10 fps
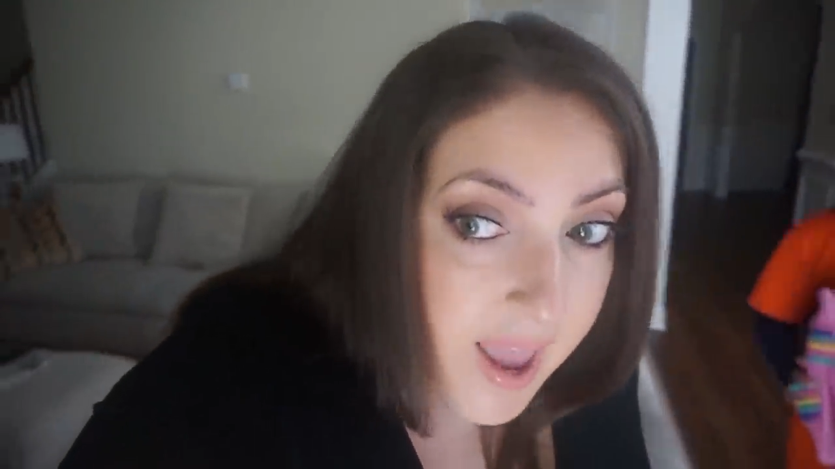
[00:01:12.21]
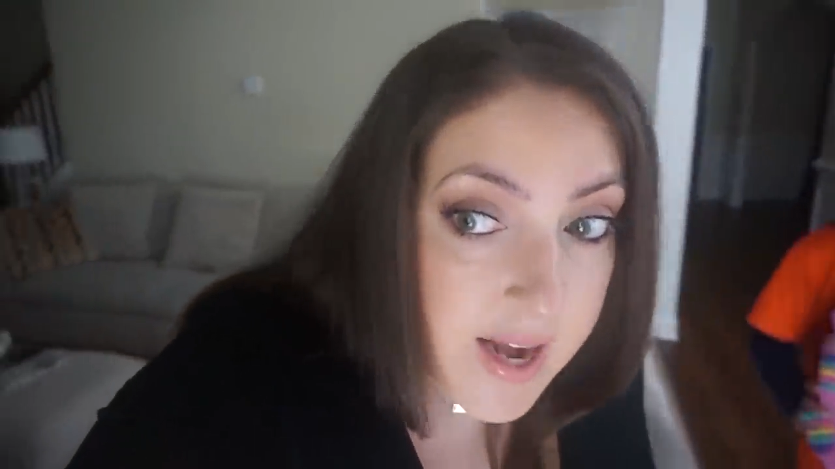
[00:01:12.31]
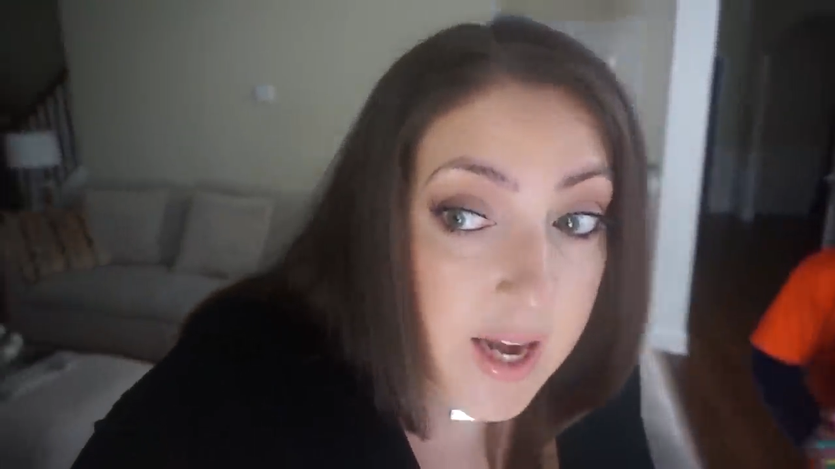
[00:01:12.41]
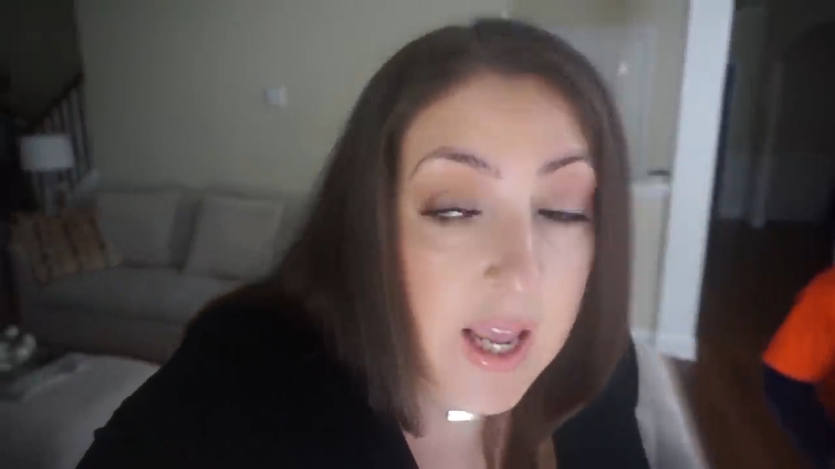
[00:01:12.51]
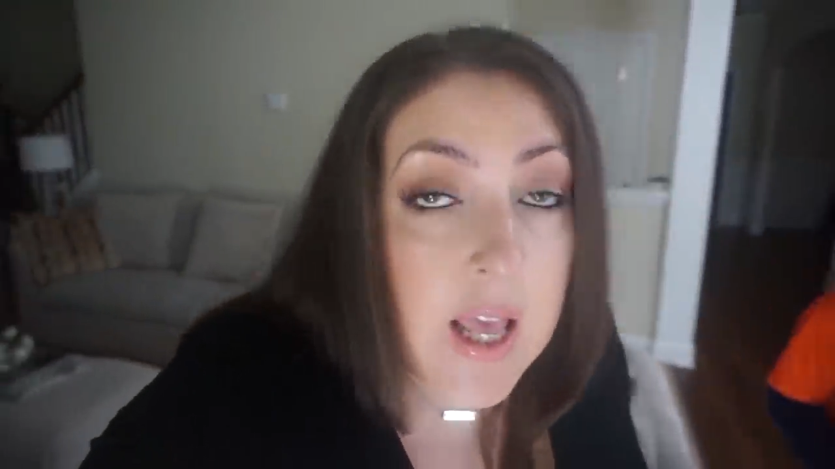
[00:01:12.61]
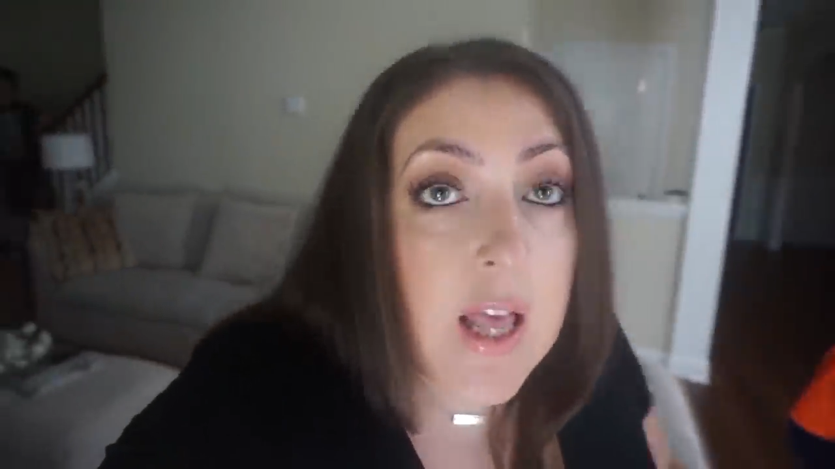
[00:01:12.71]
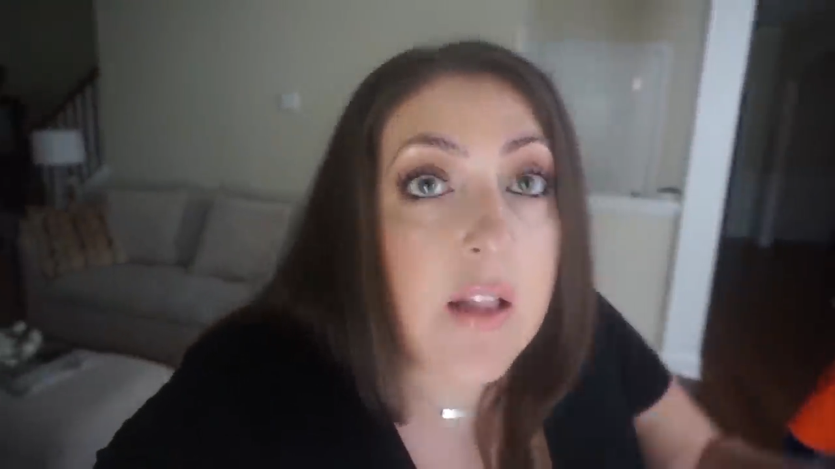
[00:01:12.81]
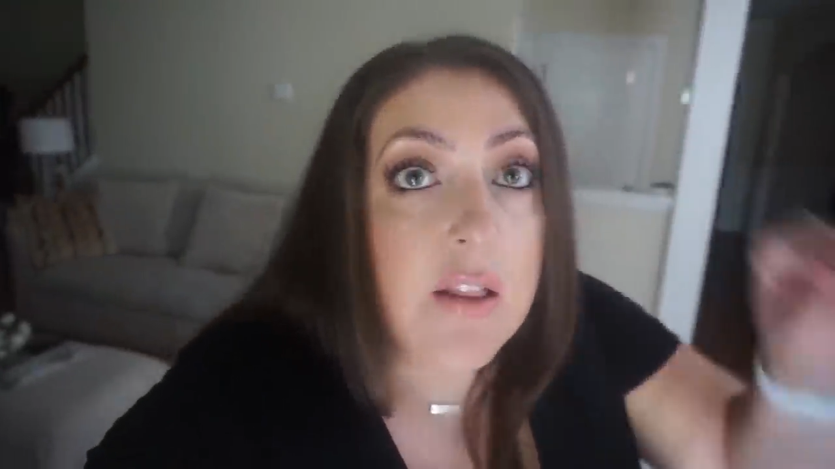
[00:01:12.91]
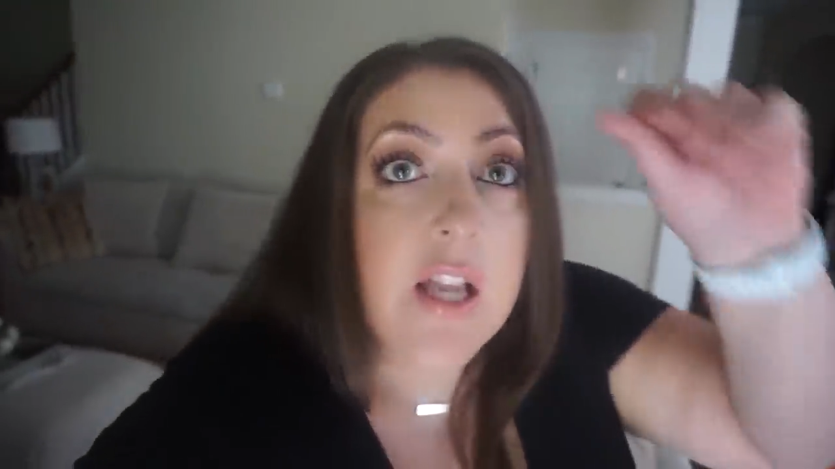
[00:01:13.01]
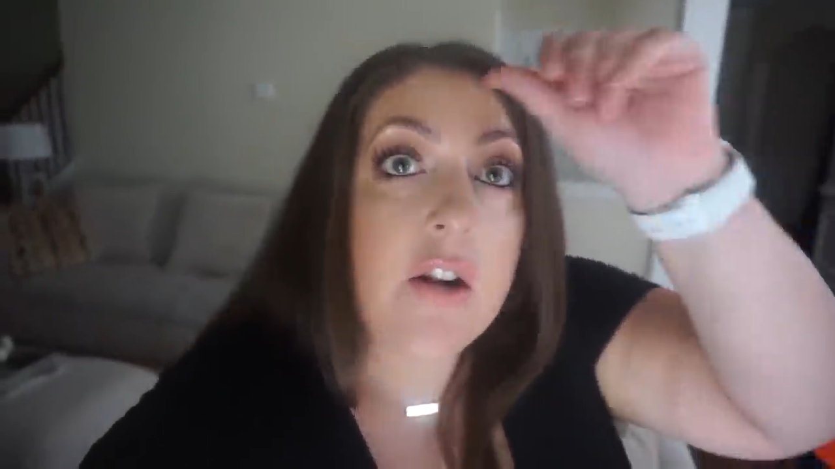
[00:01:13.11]
And
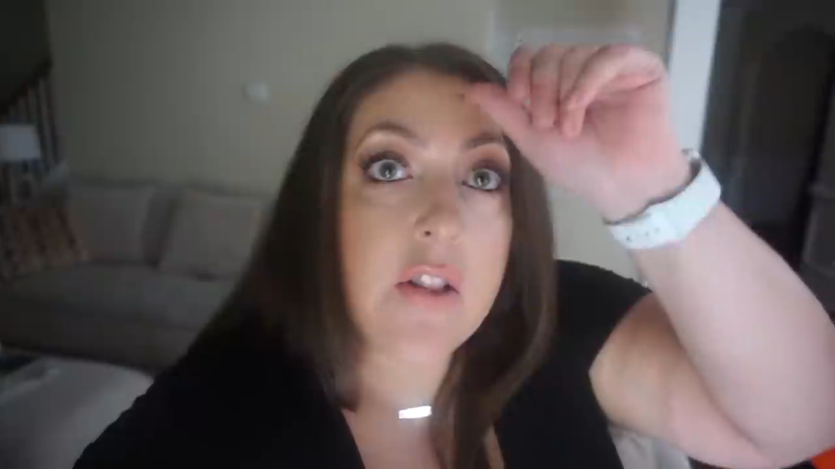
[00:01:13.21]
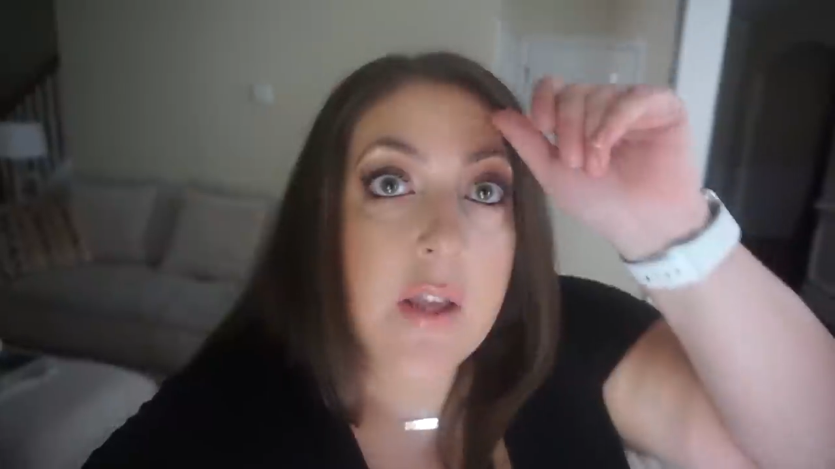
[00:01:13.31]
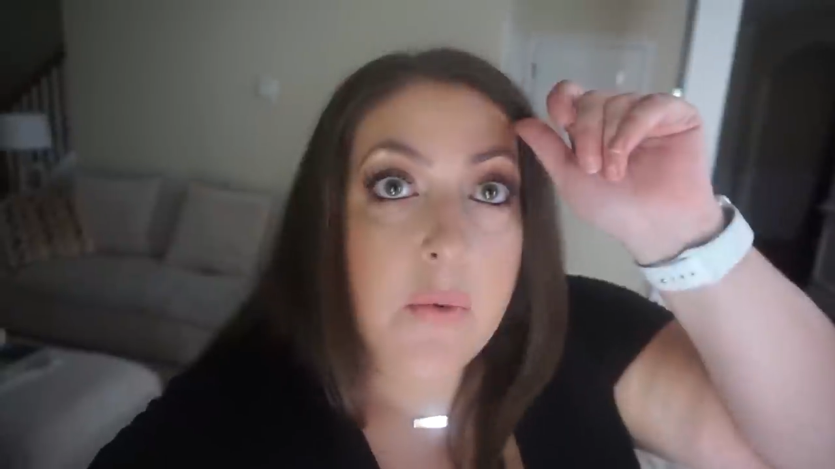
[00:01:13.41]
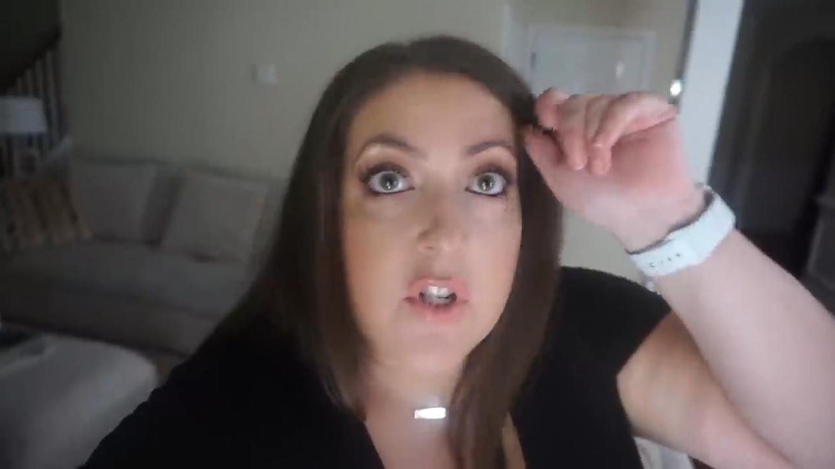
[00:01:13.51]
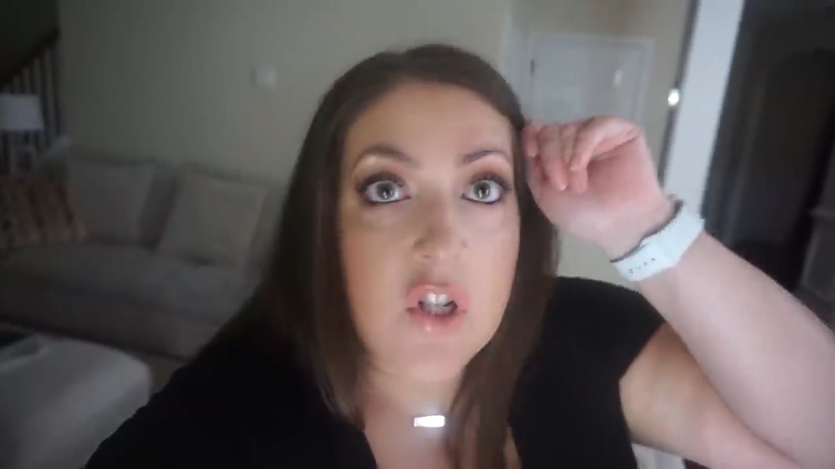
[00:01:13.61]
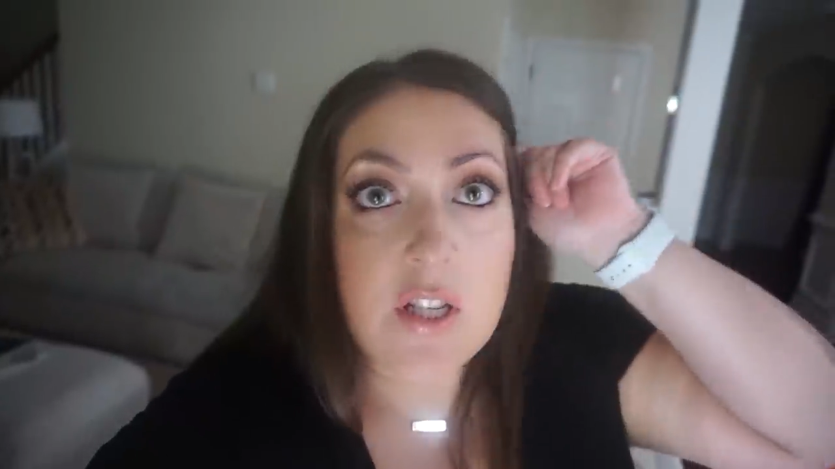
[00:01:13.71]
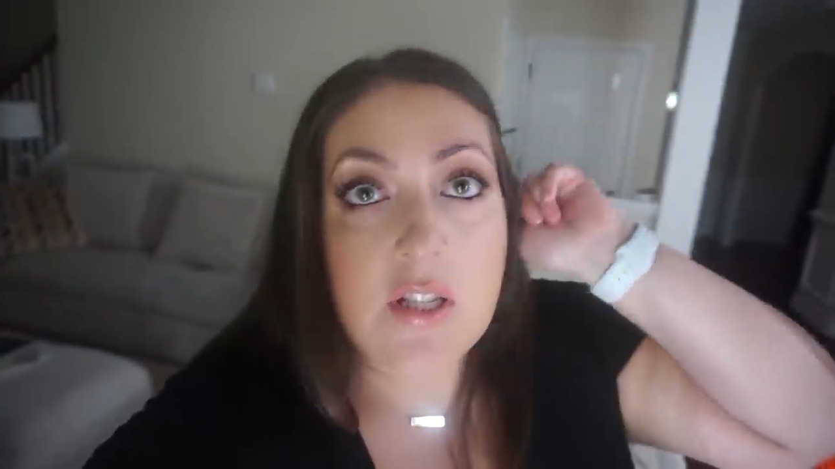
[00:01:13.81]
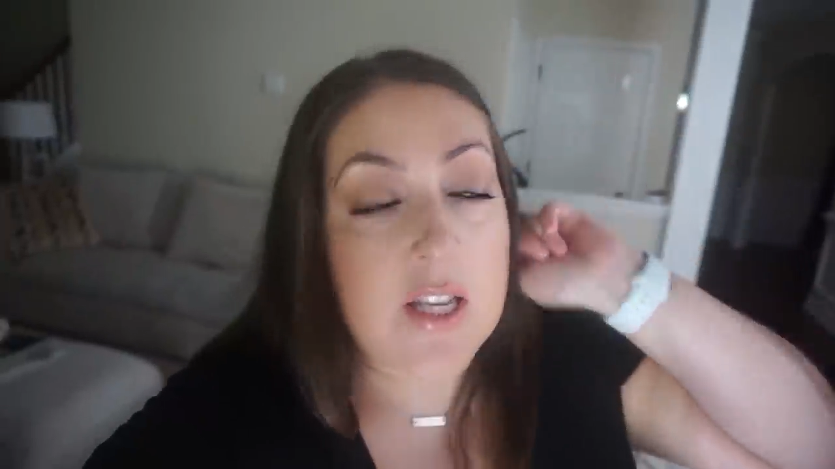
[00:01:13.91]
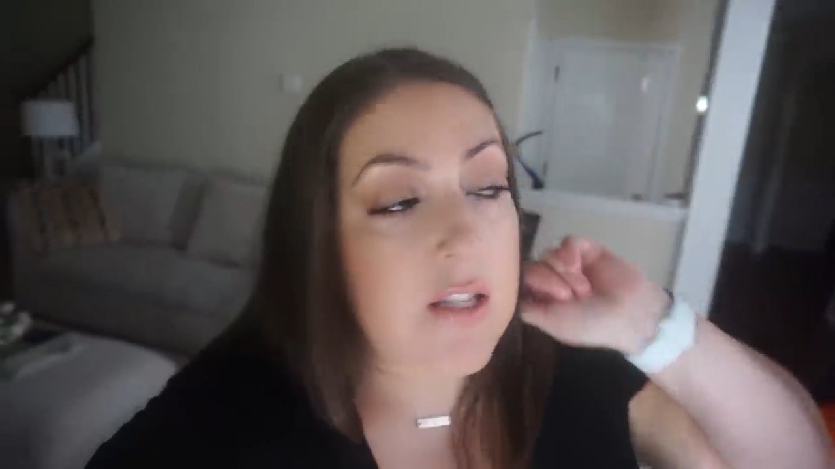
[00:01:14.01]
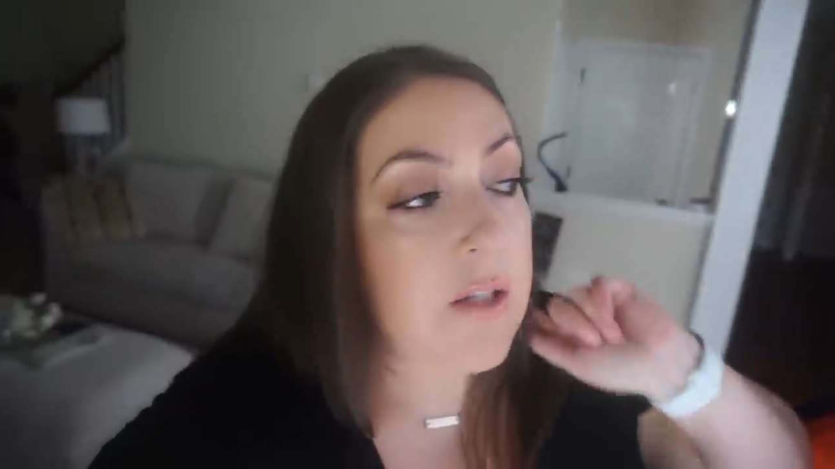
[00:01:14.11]
literally when she
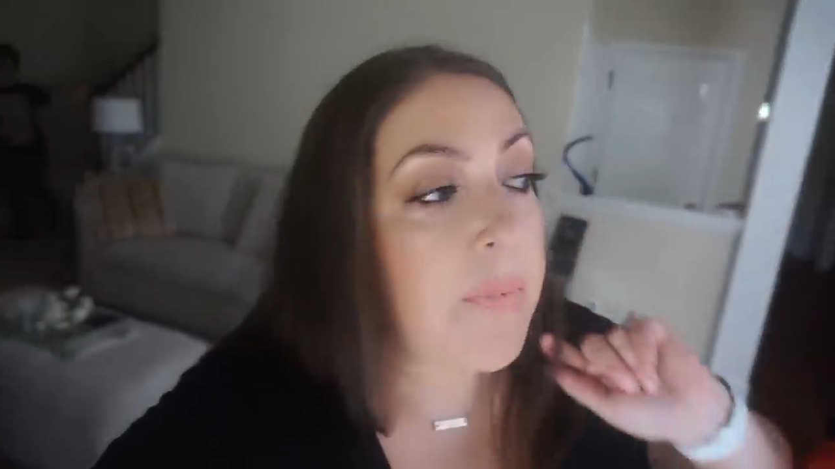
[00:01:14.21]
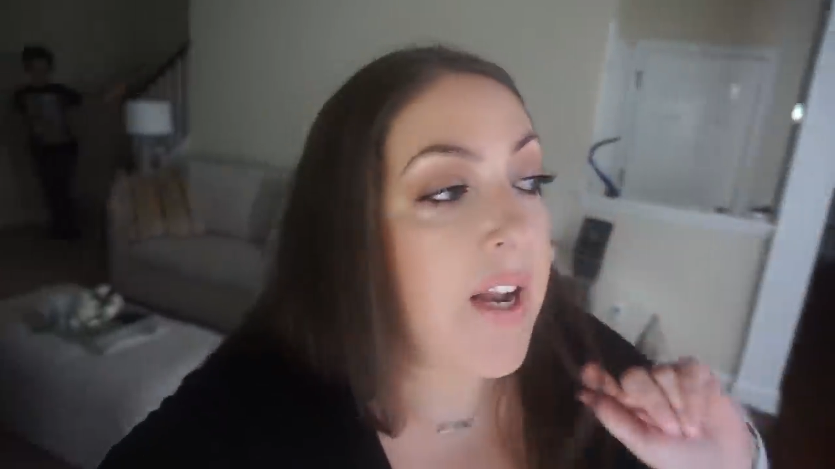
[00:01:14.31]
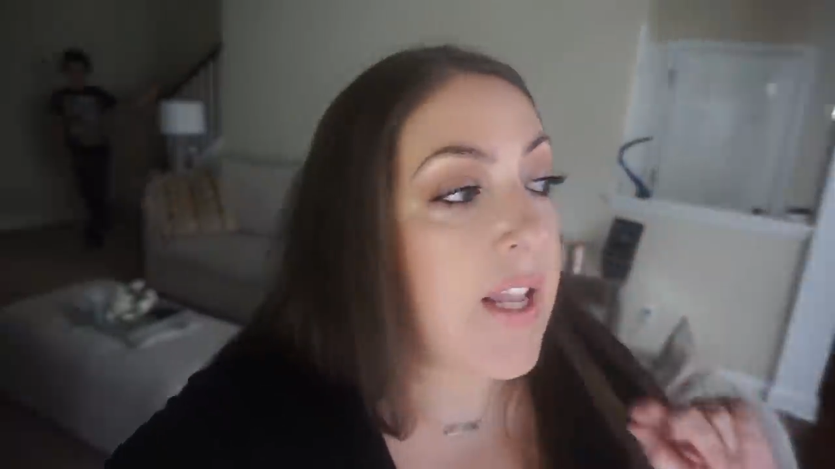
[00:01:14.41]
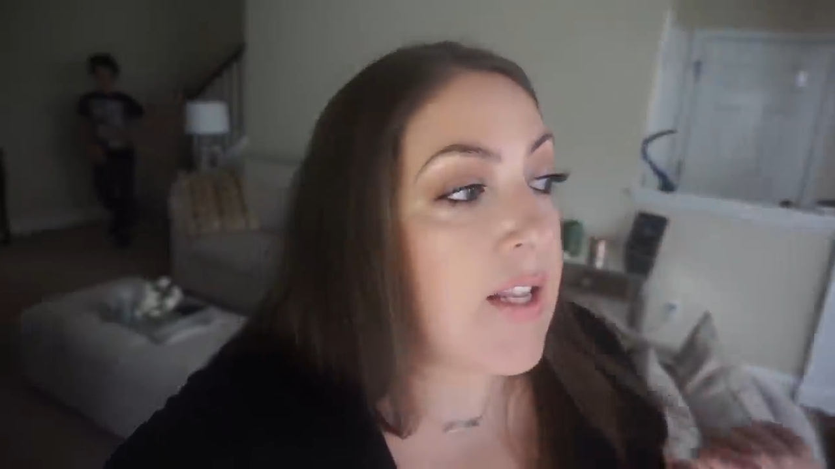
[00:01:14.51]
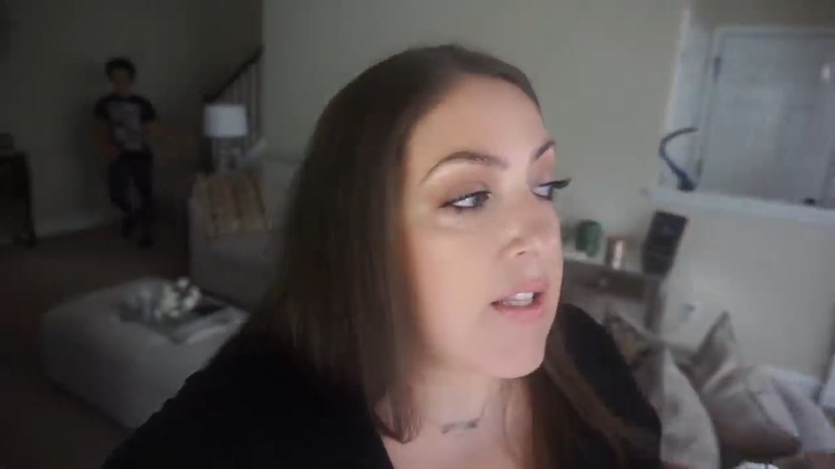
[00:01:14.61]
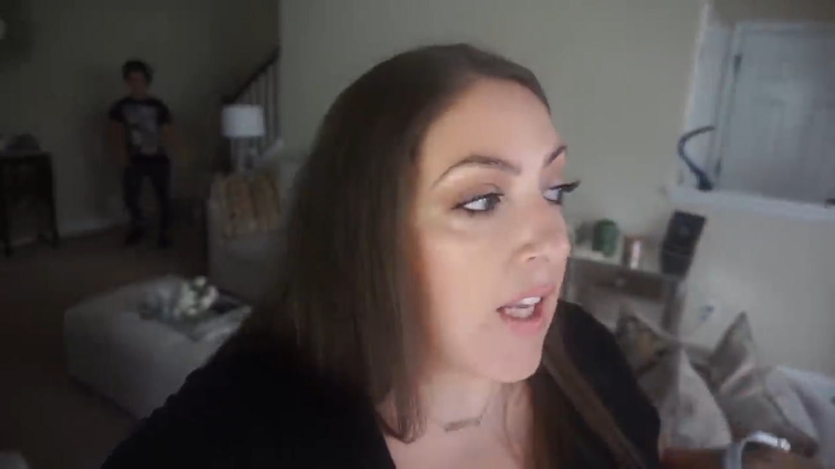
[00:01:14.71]
sees the bunnies,